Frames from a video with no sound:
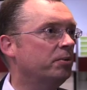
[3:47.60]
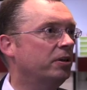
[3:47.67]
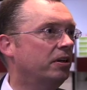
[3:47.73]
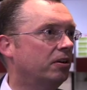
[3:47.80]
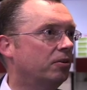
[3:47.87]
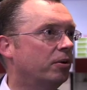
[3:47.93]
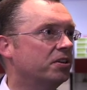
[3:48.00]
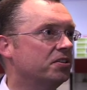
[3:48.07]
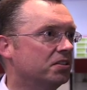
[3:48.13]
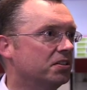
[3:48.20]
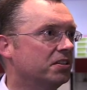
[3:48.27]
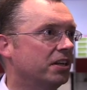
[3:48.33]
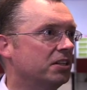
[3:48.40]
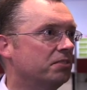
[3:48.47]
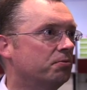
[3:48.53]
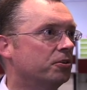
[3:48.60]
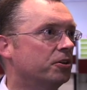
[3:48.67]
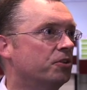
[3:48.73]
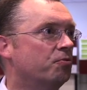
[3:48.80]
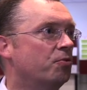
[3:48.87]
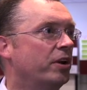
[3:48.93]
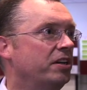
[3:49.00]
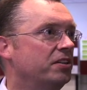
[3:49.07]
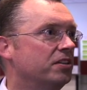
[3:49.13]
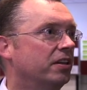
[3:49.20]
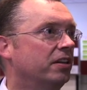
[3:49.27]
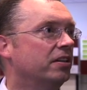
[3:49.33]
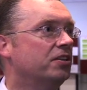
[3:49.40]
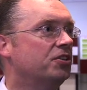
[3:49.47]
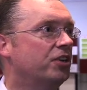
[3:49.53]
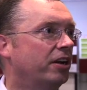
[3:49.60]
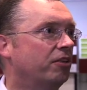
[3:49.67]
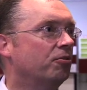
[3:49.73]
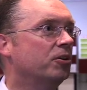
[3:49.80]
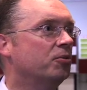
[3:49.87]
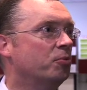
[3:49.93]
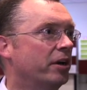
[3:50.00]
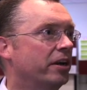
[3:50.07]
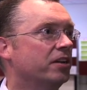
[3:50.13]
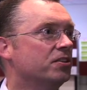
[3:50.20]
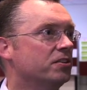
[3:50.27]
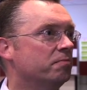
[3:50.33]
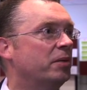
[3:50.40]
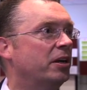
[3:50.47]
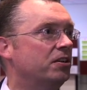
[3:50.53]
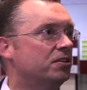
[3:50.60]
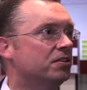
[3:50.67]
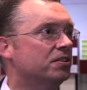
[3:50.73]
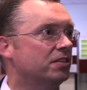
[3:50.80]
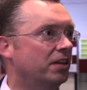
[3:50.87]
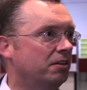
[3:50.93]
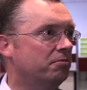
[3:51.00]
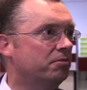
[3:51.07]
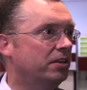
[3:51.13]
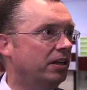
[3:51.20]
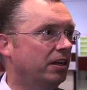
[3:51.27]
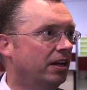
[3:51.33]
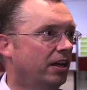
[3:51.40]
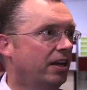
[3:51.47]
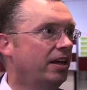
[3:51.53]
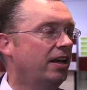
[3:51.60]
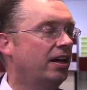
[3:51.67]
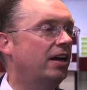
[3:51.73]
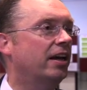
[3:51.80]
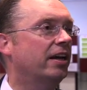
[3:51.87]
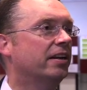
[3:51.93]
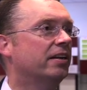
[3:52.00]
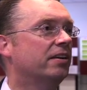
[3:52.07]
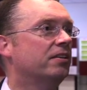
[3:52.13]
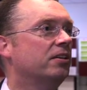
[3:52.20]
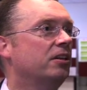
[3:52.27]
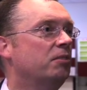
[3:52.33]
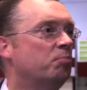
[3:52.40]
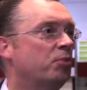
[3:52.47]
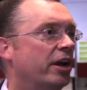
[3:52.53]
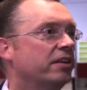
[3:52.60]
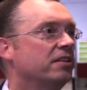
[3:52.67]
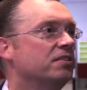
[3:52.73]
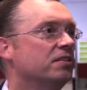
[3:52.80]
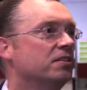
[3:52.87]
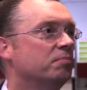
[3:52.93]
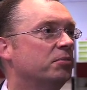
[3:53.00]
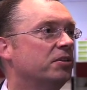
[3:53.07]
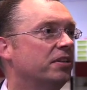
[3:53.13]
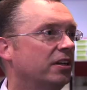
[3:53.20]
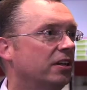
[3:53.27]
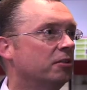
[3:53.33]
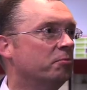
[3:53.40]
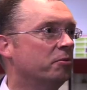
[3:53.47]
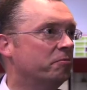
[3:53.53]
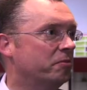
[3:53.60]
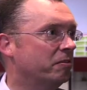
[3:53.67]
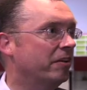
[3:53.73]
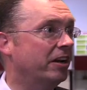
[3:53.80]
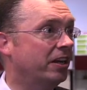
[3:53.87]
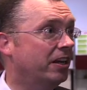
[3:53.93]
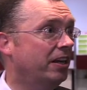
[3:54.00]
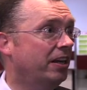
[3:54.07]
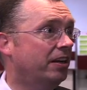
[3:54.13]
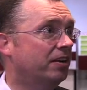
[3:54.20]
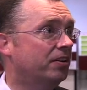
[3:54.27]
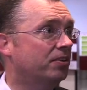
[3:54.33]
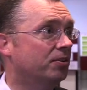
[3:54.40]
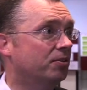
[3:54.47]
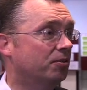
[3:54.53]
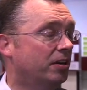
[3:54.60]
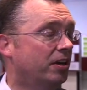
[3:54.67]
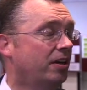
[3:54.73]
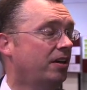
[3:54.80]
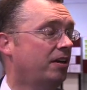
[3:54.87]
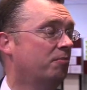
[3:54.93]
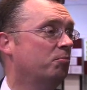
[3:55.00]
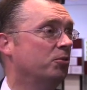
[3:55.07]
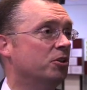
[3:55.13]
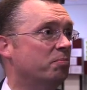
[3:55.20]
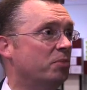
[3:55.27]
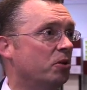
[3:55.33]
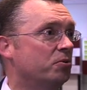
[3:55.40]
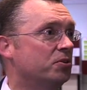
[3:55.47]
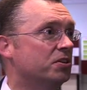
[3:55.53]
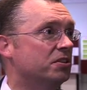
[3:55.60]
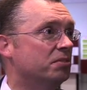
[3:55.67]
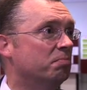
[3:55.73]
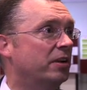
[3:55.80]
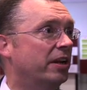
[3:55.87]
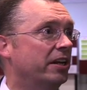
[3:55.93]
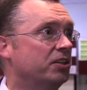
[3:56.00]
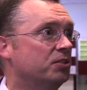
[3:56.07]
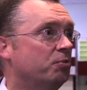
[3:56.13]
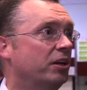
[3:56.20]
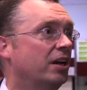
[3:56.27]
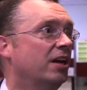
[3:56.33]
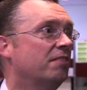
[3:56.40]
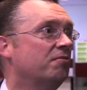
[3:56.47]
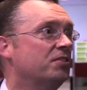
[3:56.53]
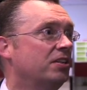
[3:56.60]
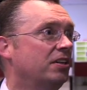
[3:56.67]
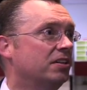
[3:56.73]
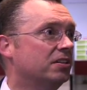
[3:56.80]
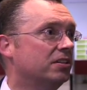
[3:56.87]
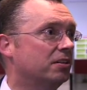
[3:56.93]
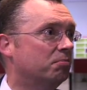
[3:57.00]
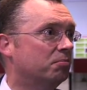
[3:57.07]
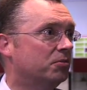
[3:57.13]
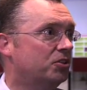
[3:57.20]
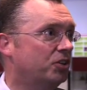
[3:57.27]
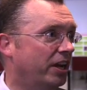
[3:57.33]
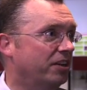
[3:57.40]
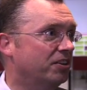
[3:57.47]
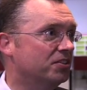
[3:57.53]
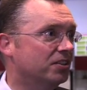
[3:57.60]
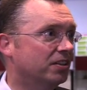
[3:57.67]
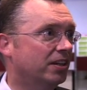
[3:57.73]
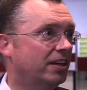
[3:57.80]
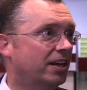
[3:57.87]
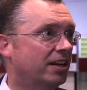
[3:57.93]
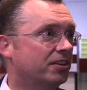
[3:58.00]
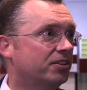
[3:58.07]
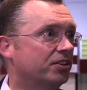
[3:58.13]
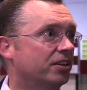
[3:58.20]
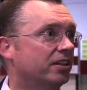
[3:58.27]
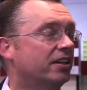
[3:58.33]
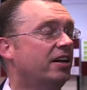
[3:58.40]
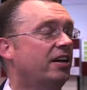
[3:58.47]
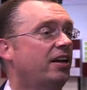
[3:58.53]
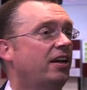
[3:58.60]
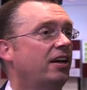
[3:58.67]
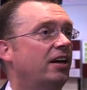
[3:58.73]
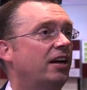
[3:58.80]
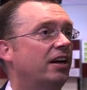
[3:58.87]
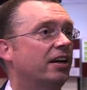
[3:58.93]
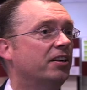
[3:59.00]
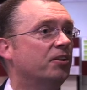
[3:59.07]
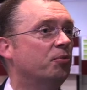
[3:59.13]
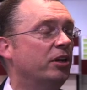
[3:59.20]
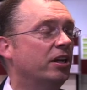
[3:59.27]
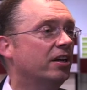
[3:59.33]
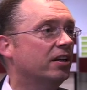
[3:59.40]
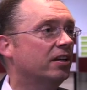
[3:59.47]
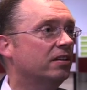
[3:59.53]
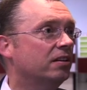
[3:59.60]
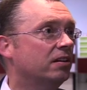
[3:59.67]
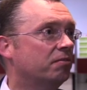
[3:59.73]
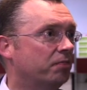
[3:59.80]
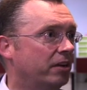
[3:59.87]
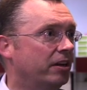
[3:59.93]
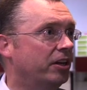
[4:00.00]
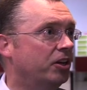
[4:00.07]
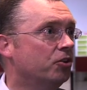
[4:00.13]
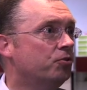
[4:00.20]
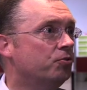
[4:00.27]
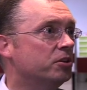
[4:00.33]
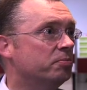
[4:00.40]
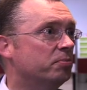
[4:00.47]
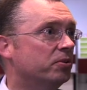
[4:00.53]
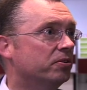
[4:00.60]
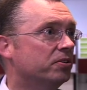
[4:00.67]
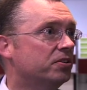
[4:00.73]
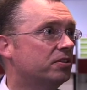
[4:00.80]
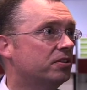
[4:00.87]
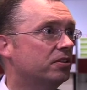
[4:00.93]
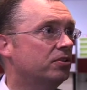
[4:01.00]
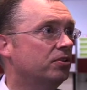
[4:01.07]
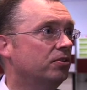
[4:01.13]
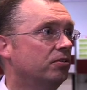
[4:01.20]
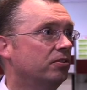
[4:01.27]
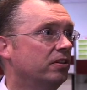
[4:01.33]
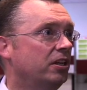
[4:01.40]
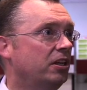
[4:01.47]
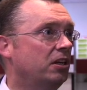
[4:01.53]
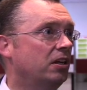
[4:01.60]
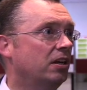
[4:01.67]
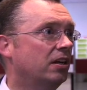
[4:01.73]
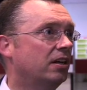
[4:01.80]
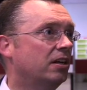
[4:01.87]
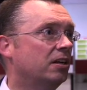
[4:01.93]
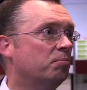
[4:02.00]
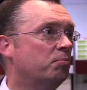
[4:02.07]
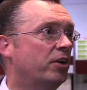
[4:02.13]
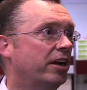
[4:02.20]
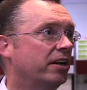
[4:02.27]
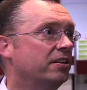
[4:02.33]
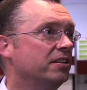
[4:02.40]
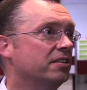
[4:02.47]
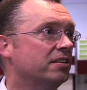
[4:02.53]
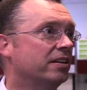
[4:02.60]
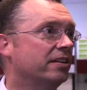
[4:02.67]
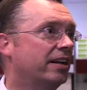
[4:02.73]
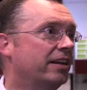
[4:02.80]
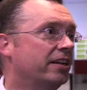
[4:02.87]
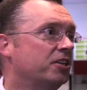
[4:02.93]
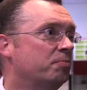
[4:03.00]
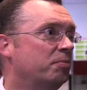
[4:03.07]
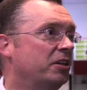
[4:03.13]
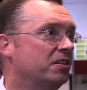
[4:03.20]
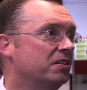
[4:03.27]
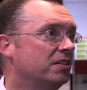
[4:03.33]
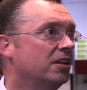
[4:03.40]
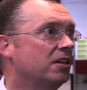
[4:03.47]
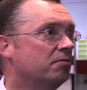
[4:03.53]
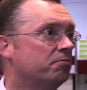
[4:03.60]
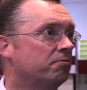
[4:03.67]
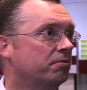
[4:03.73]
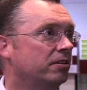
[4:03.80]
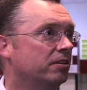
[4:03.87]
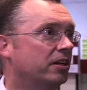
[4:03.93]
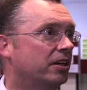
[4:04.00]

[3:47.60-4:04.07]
been quite successful in raising the general awareness of patient safety, and the practices in particular would be very keen to put the posters in place. We have seen some changes in the culture, and we had a fairly good response to the practice of LHB staff